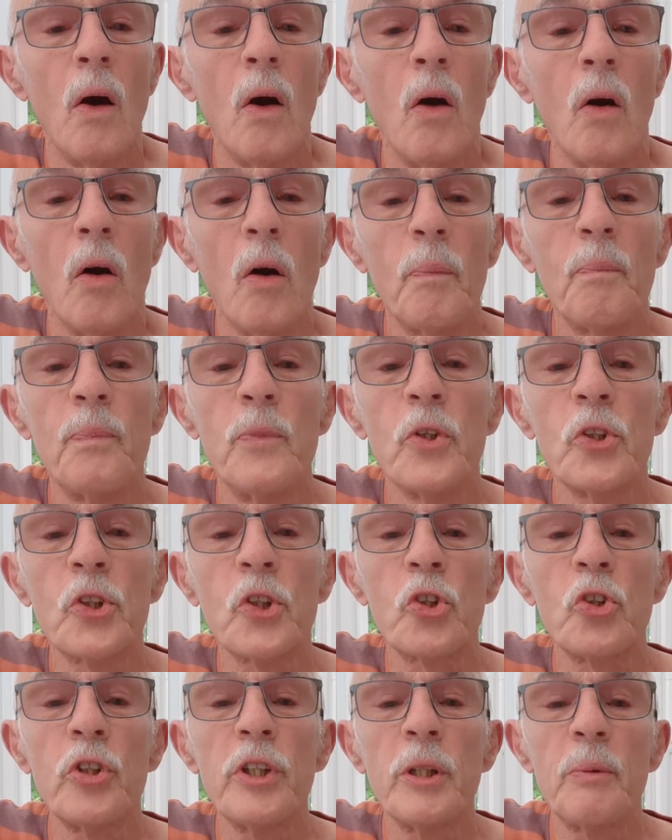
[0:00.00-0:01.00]
Up the
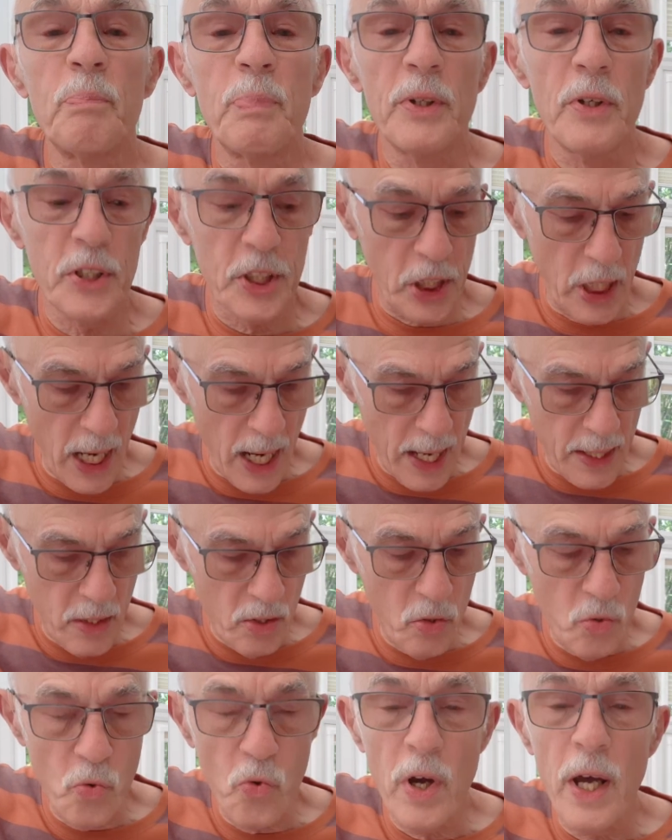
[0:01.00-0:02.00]
street beside
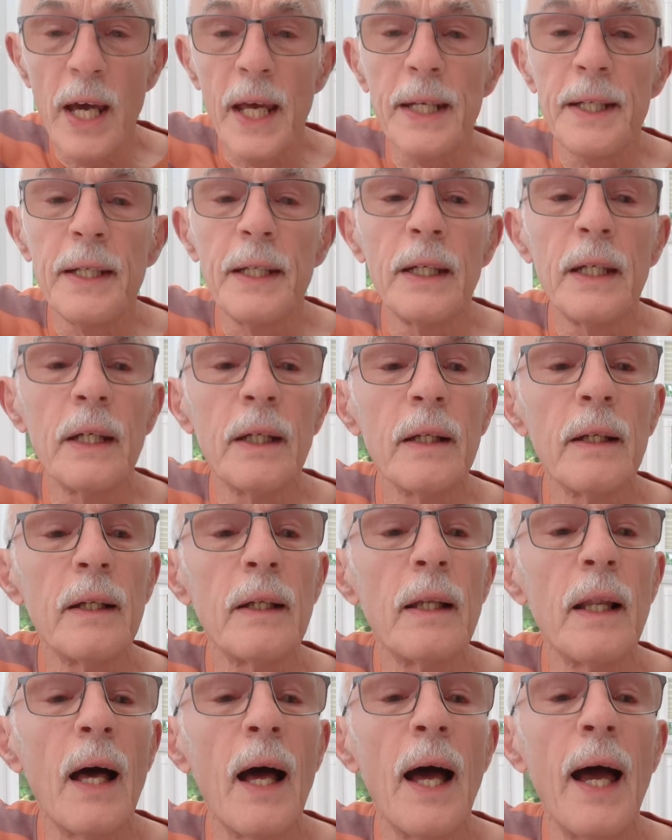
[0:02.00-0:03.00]
the red neon
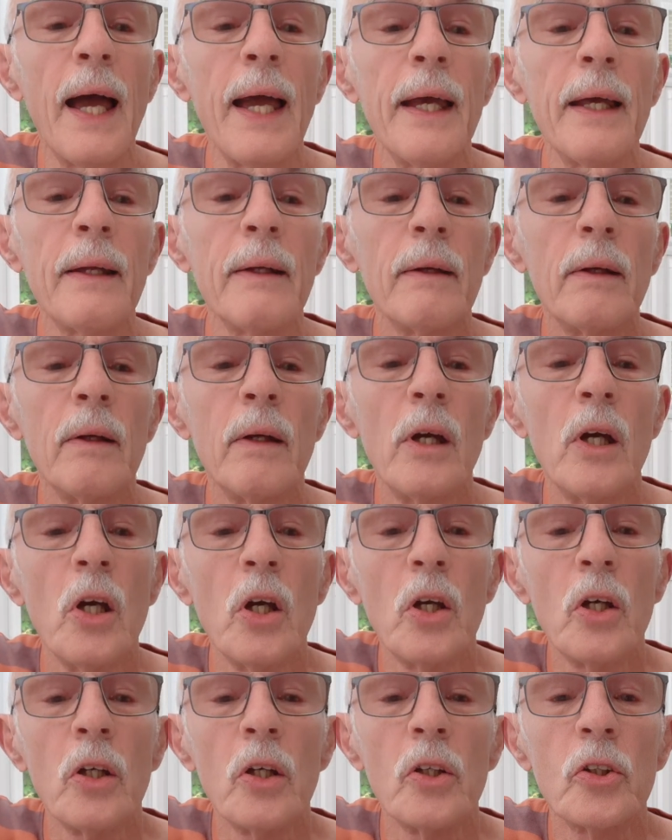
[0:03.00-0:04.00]
light
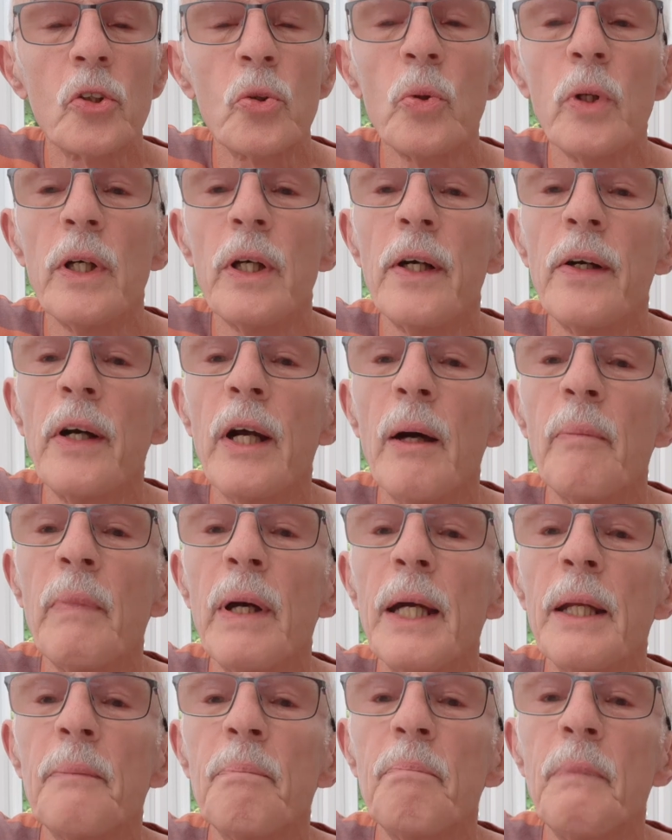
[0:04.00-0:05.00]
is where I
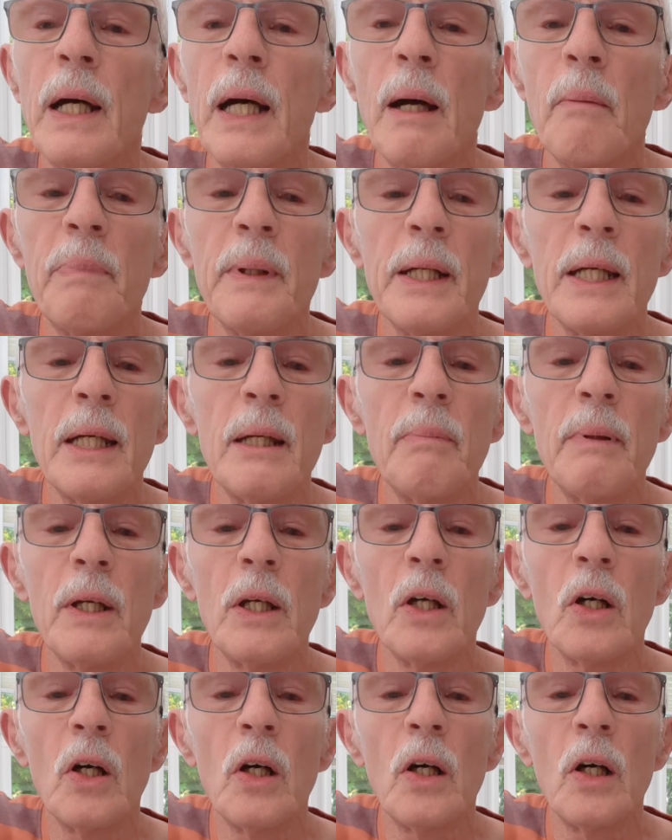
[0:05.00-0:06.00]
met my
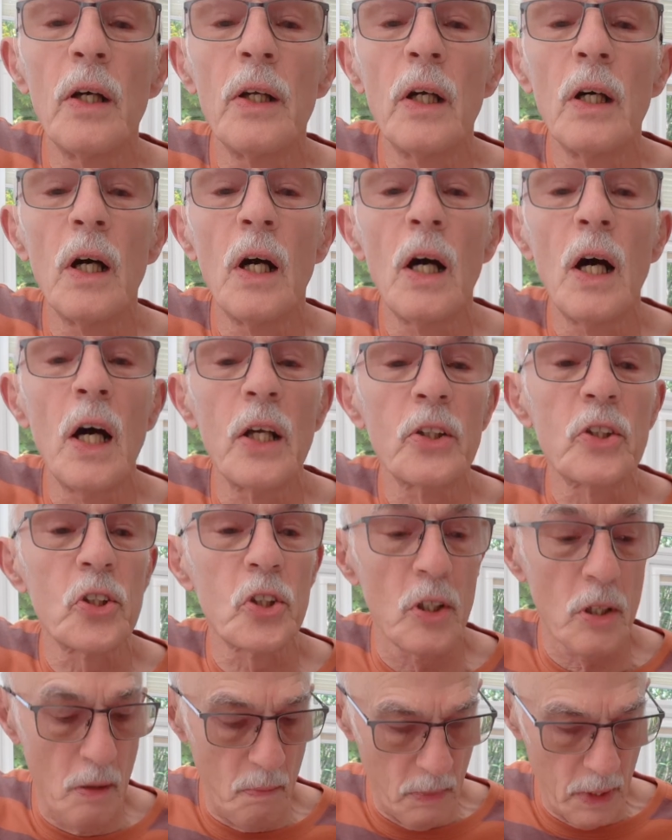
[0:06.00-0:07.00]
baby on a hot
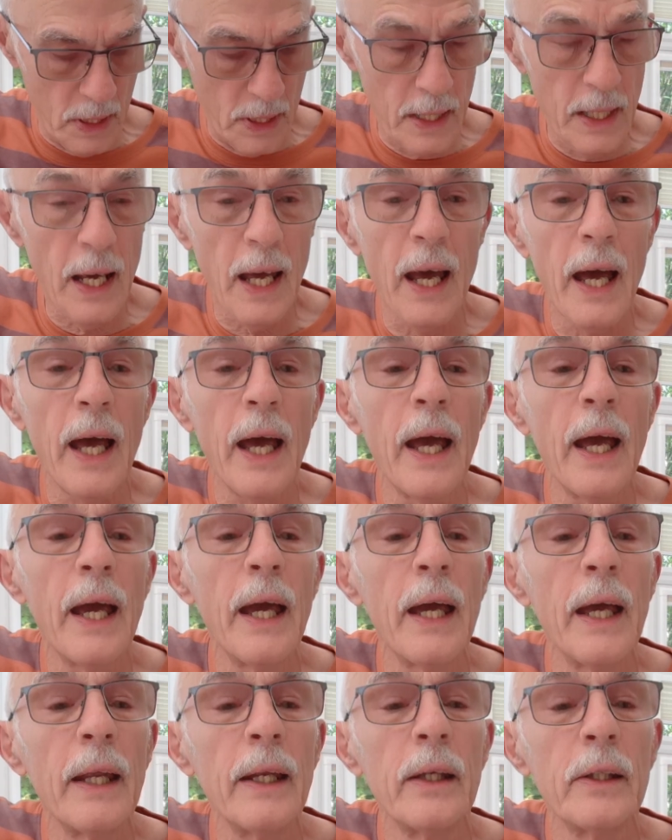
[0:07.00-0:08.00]
summer night.
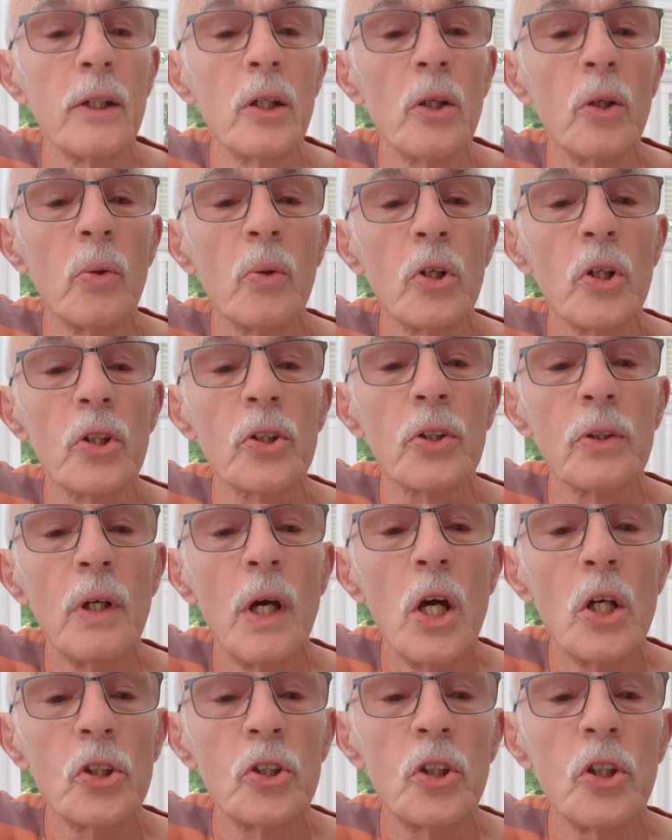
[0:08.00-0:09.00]

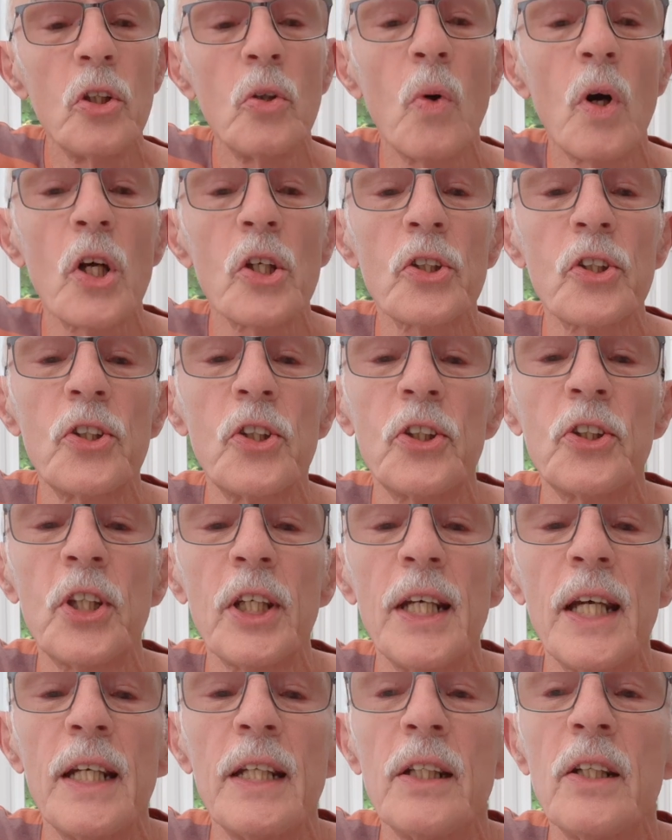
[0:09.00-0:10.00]
She was the
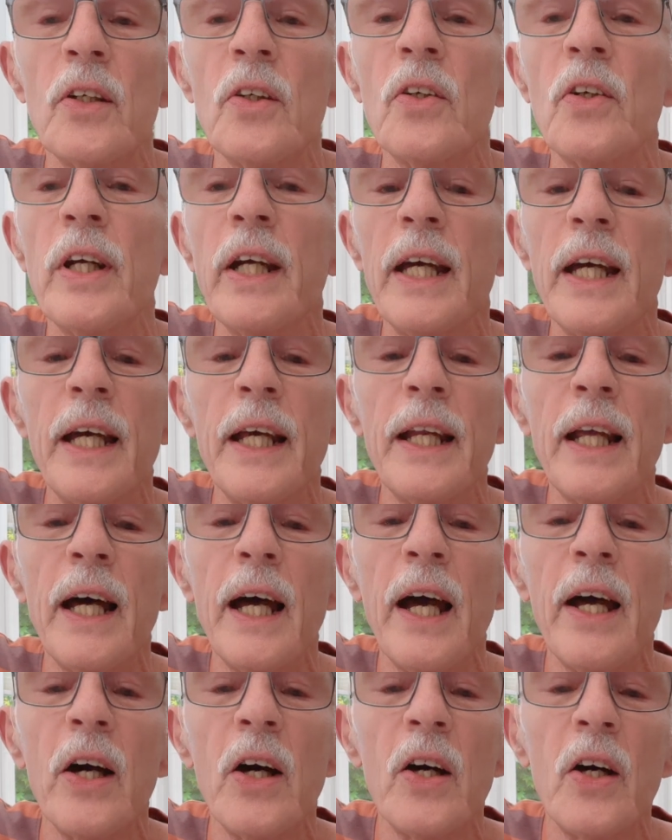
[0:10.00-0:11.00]
tender and
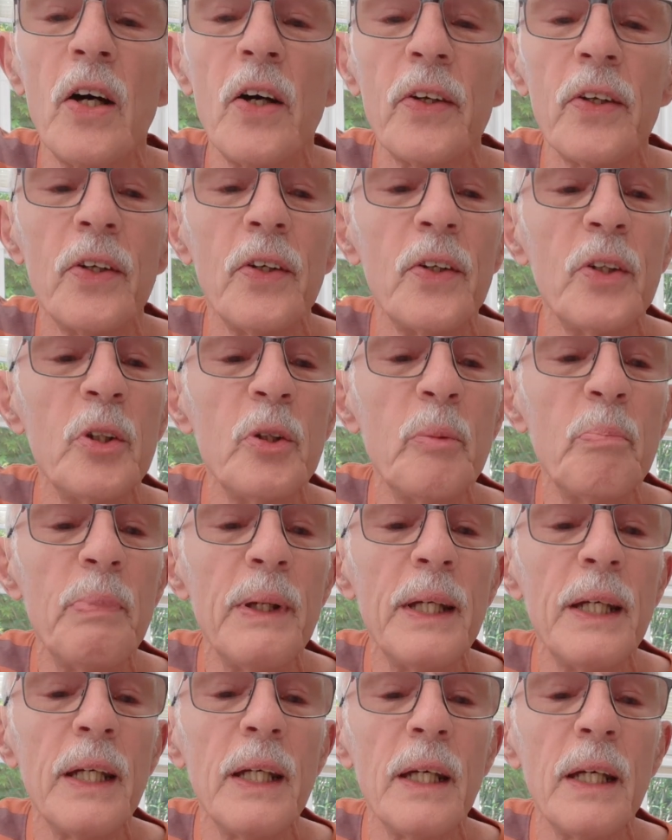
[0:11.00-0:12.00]
I ordered a
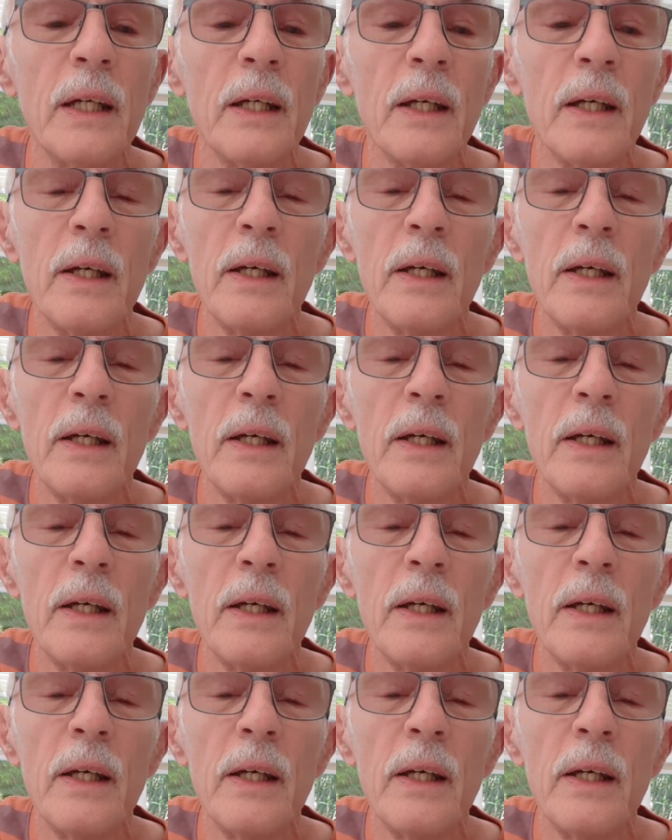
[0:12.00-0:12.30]
beer.